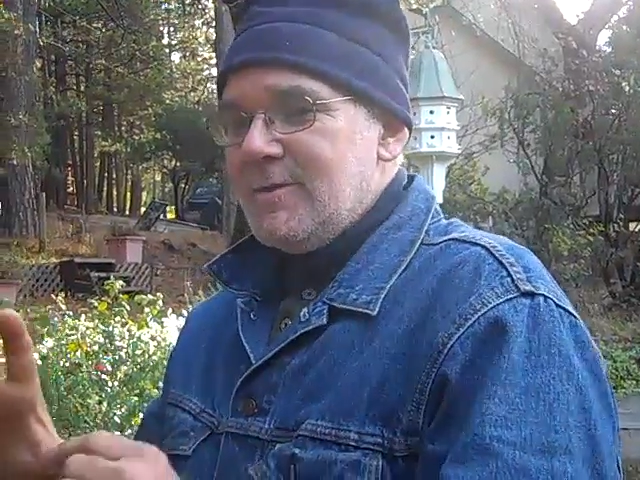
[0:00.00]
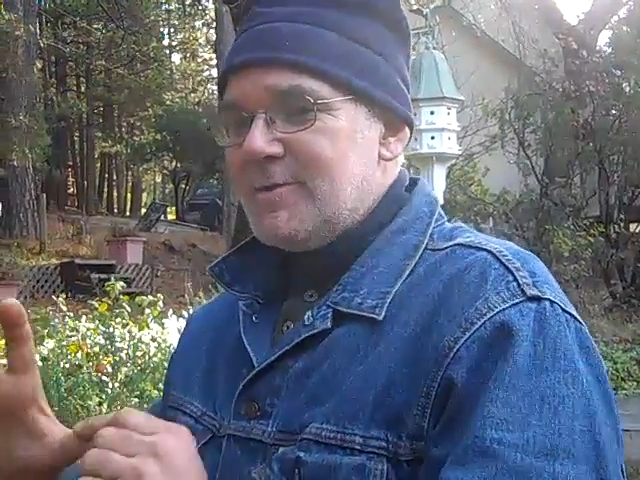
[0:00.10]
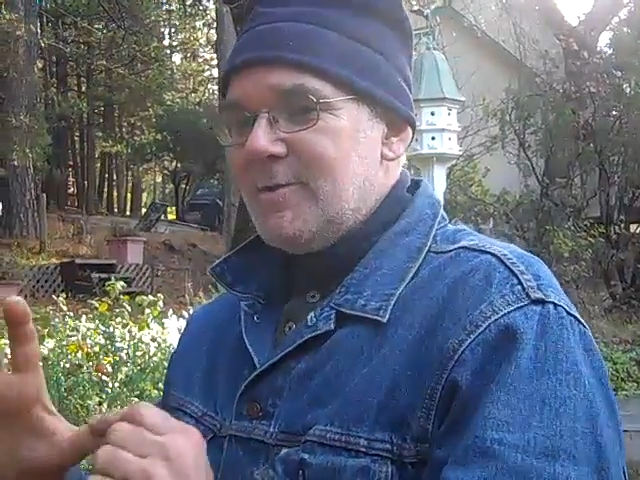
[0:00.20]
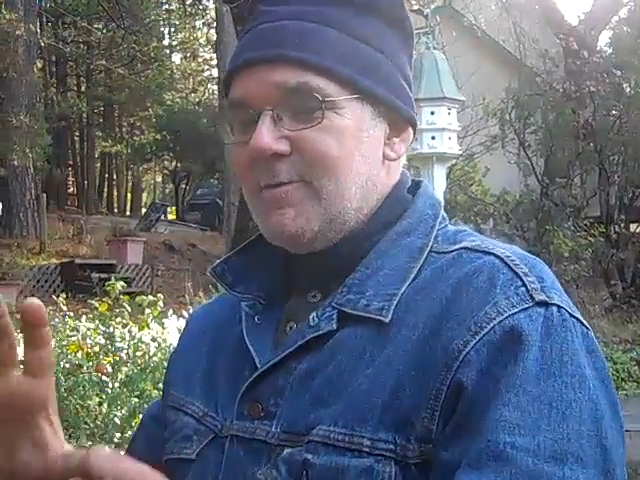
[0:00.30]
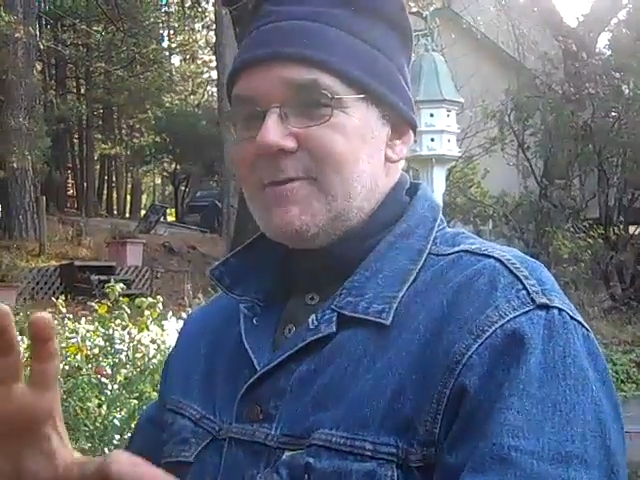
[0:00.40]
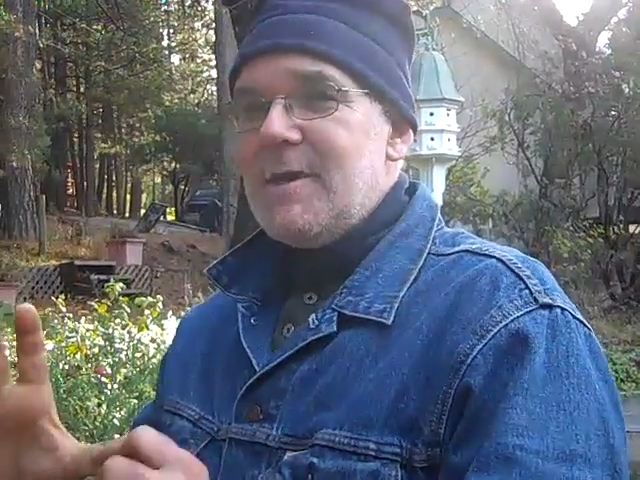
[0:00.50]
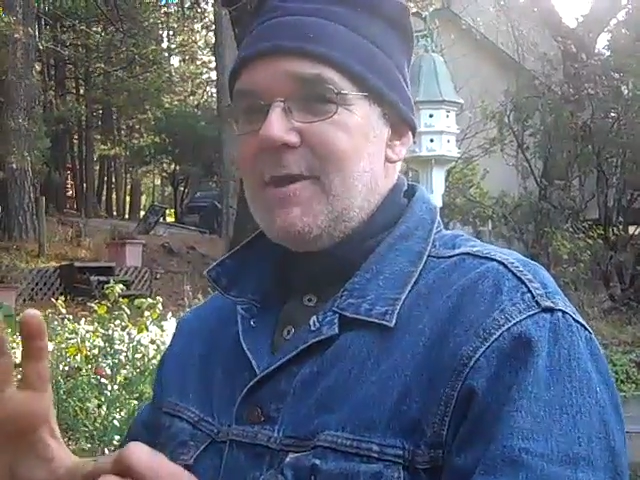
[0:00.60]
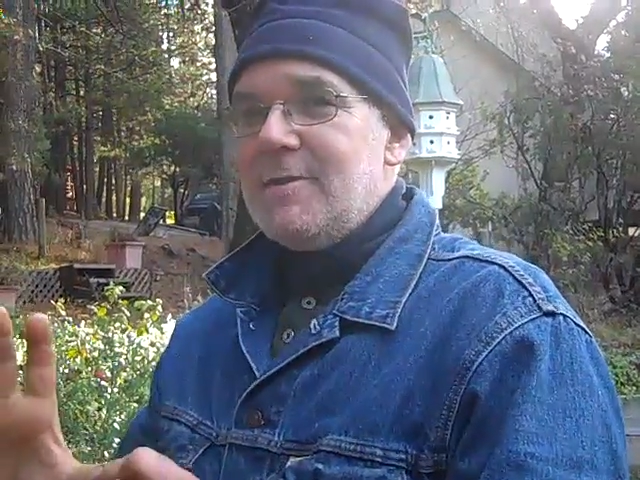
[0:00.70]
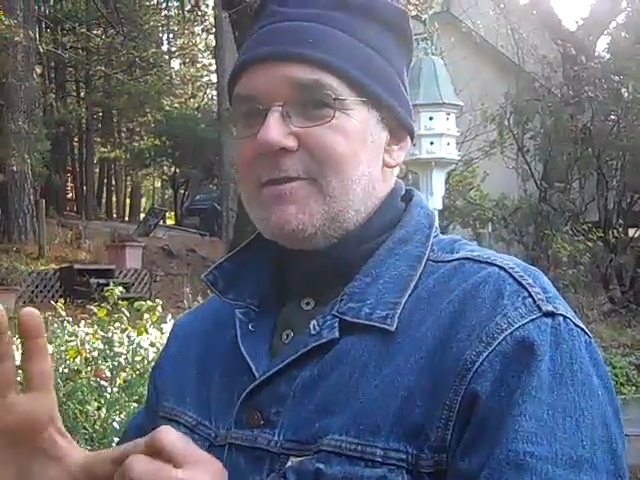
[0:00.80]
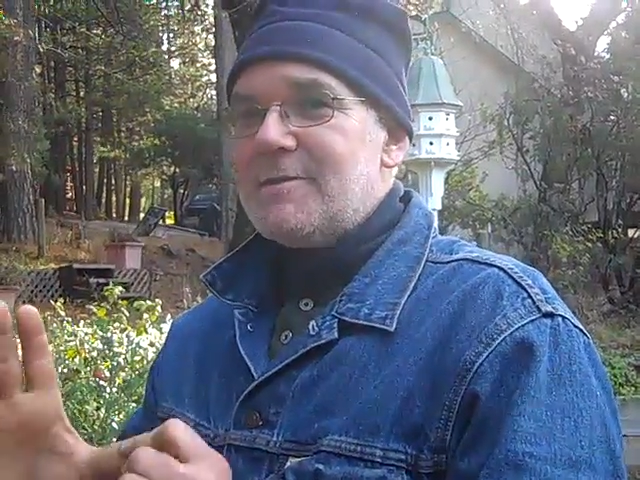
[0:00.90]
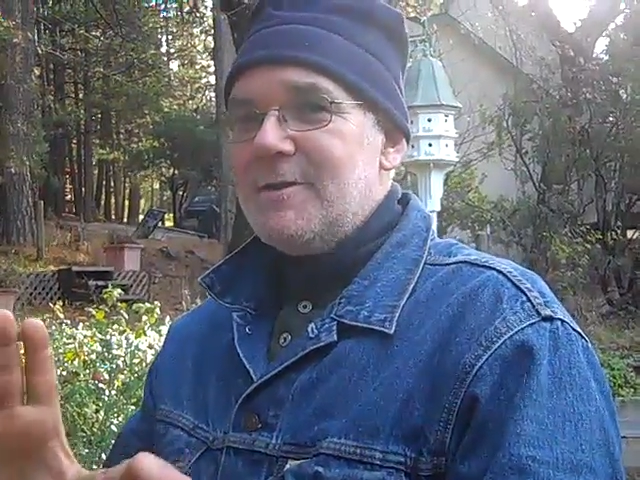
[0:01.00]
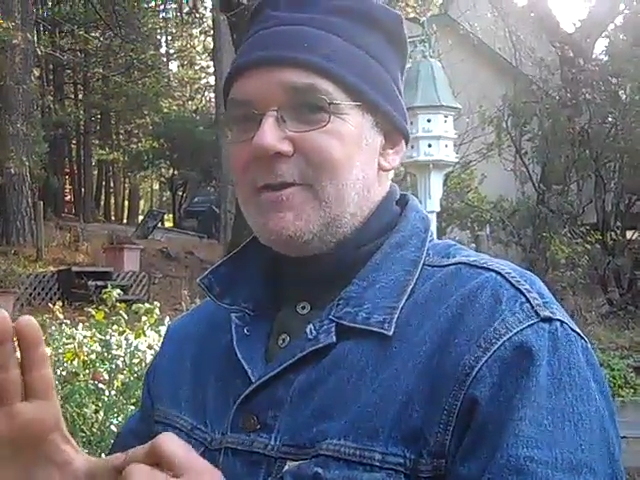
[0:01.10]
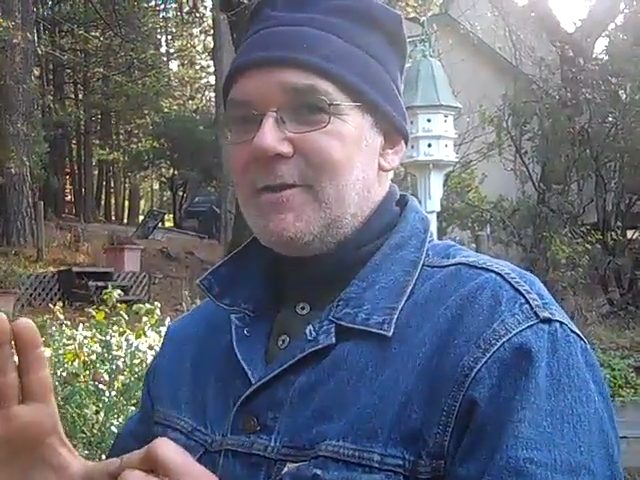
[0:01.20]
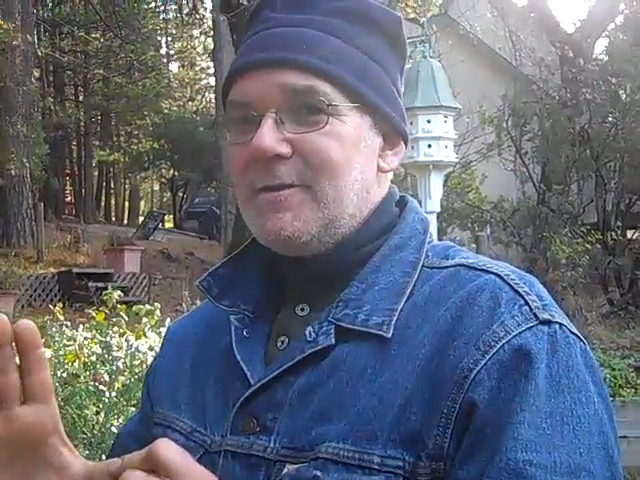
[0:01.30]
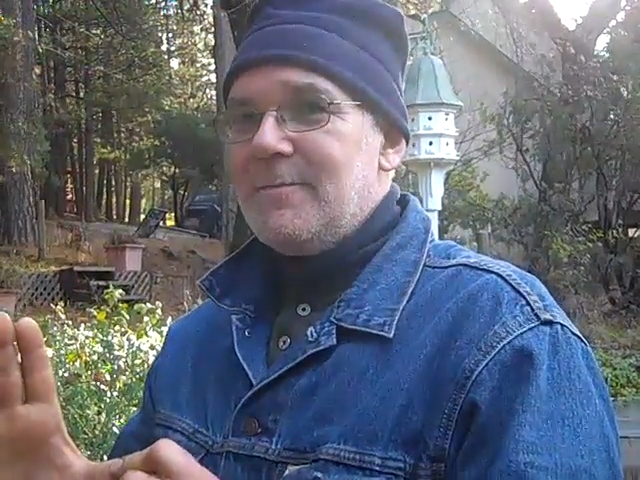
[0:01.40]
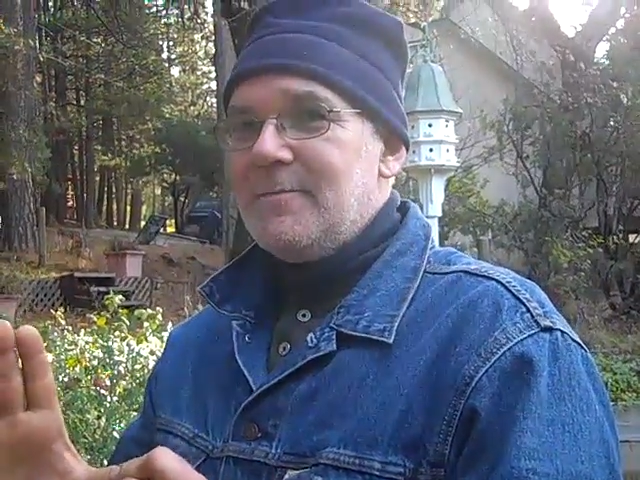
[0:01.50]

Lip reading: 0 is highly acidic,